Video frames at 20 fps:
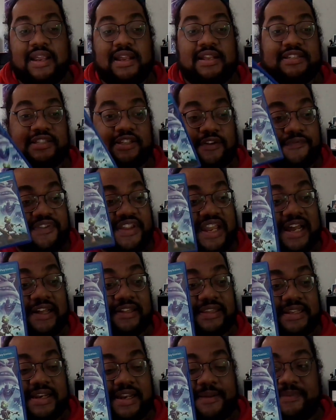So now
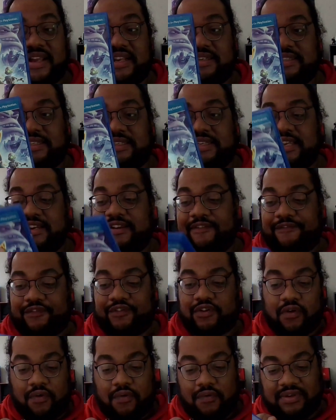that I managed to get it for
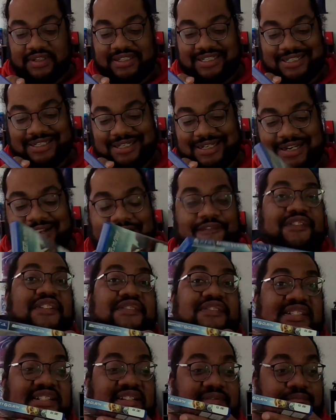only
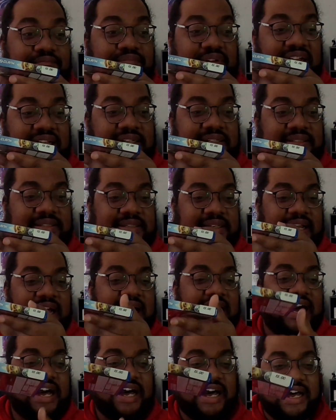
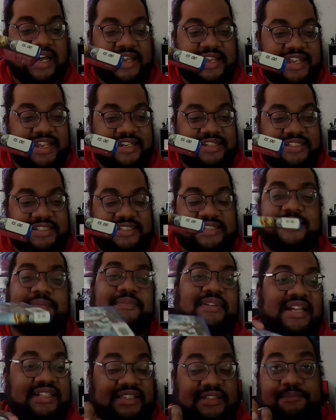$15, it seemed
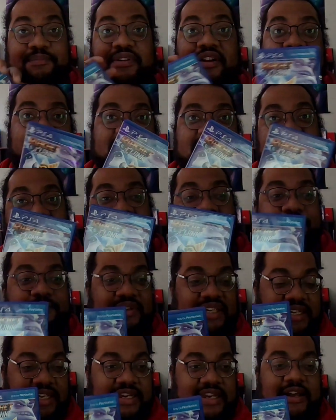like the perfect time to
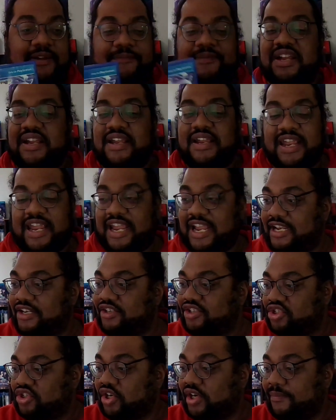pick it up and
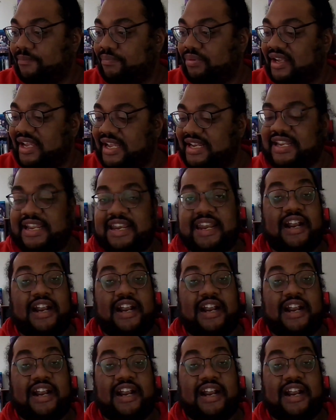start playing it.